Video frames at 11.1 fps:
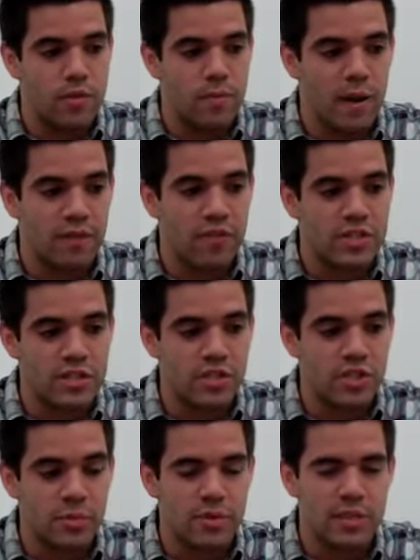my first
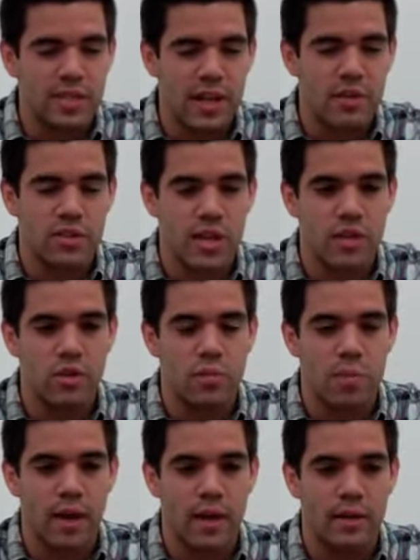internship with the San Jose group,
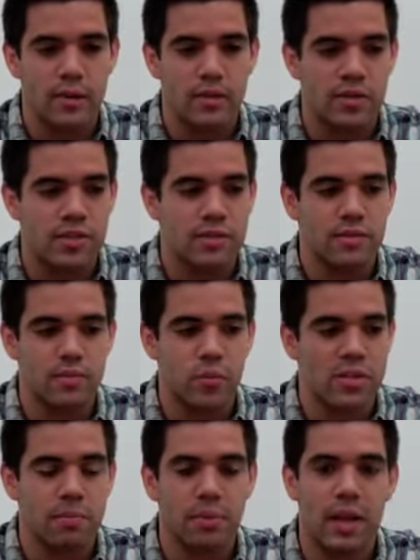I just was
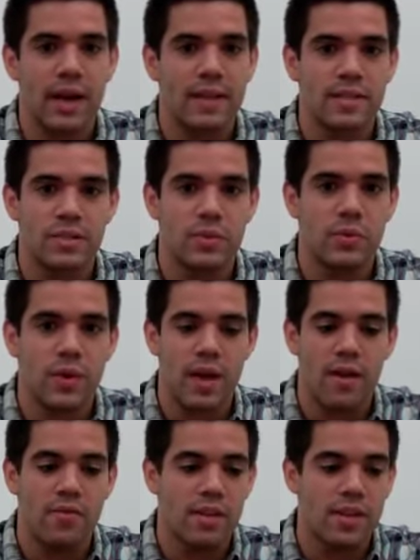applying to
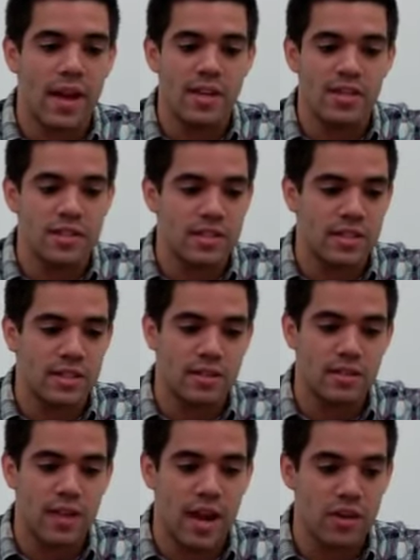every agency
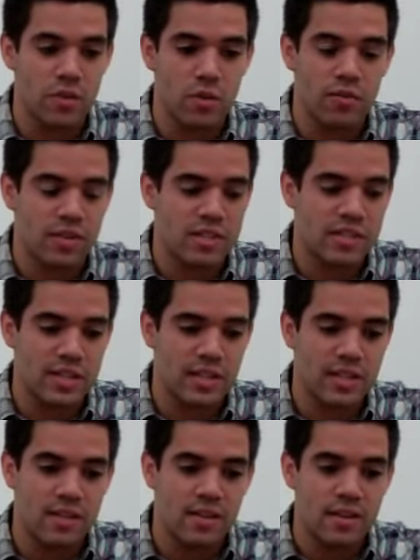that I knew of in the
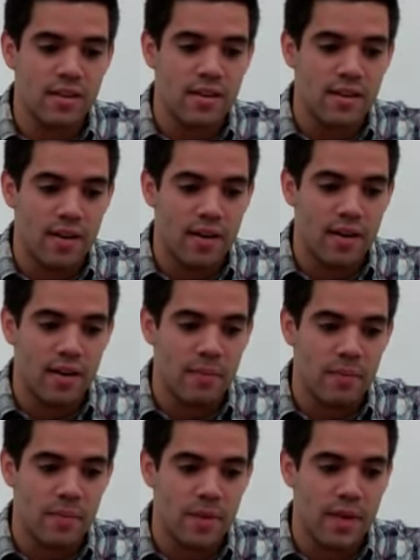city,
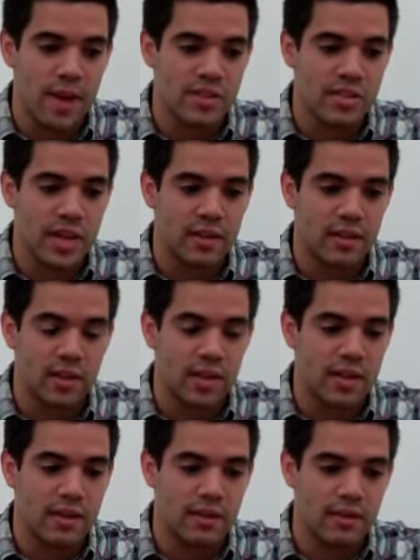um, and I just got
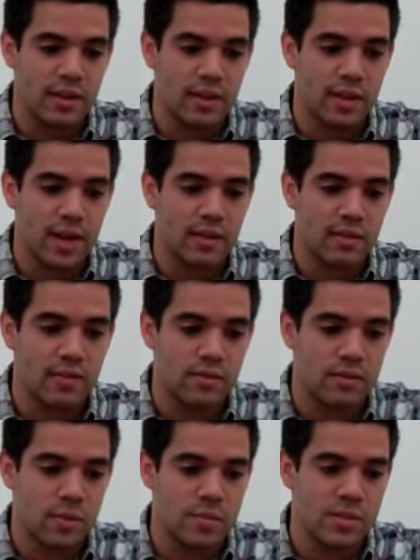lucky and, and got a,
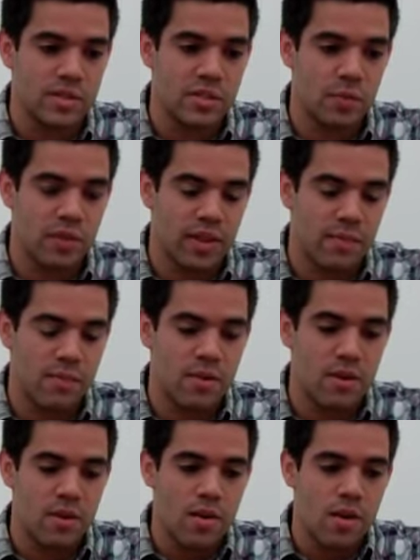a, position with them.
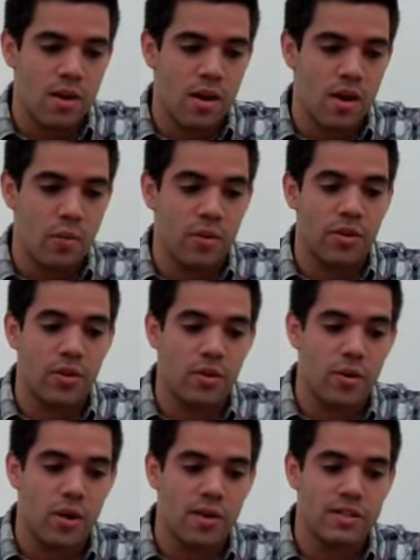Uh, with
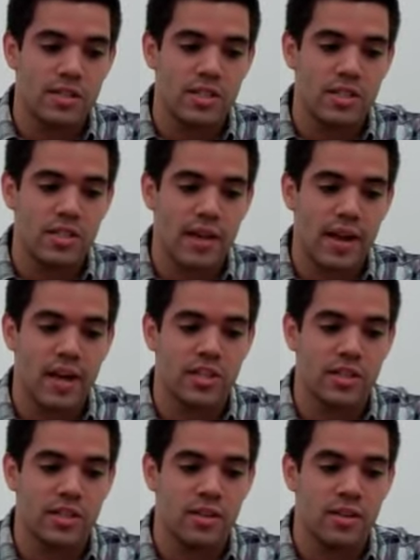Euro RSCG, I
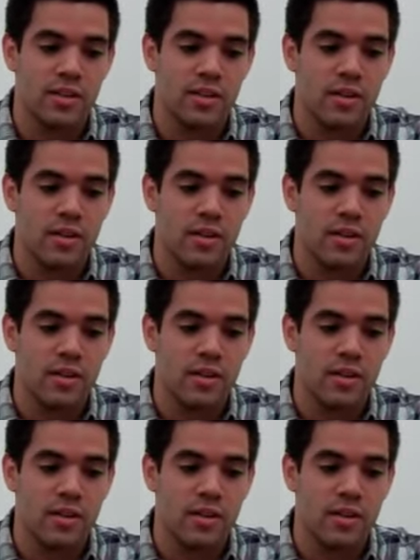actually